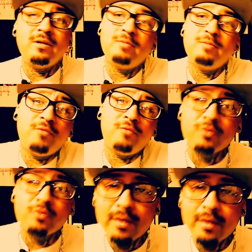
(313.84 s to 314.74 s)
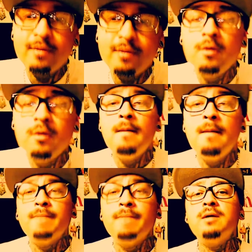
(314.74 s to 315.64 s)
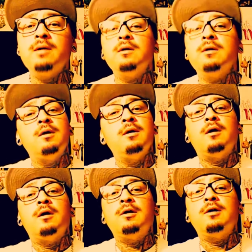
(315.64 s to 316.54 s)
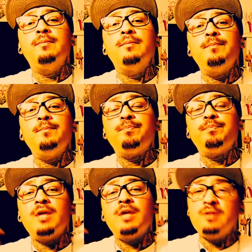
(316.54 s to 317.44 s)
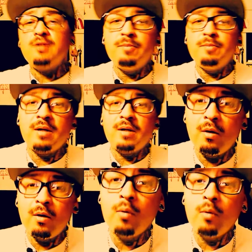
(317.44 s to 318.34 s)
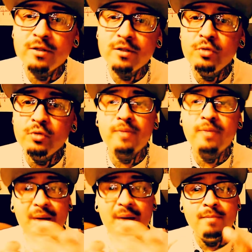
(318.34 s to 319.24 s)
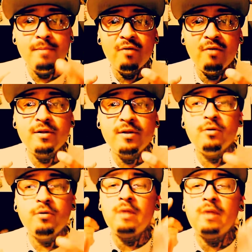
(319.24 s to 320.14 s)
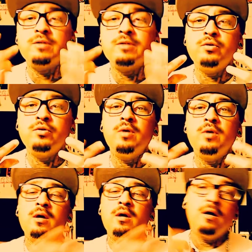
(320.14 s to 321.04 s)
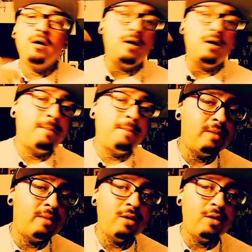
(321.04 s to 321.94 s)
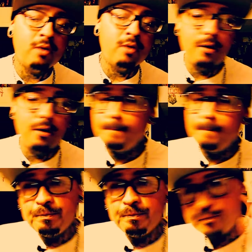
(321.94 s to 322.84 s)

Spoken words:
you're gonna have to pay for it. So hey, but I talked about how I wanted to do the Patty Mayo video. I was gonna do a Patty Mayo